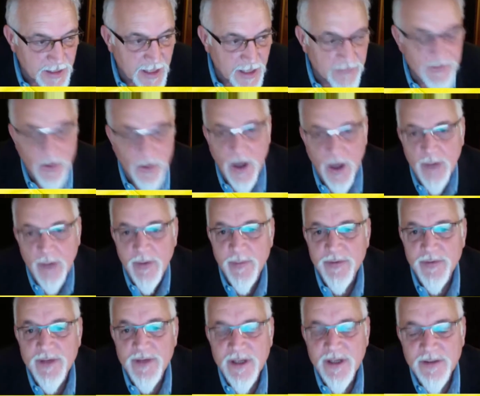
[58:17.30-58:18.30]
I
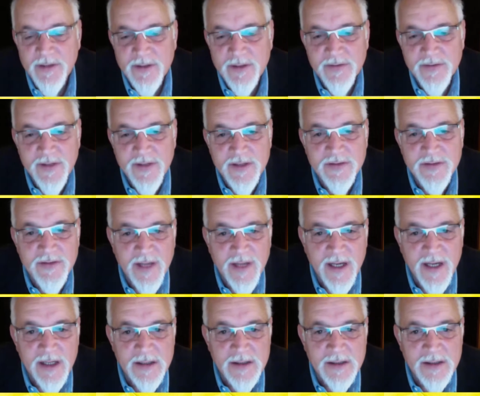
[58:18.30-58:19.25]
represented the second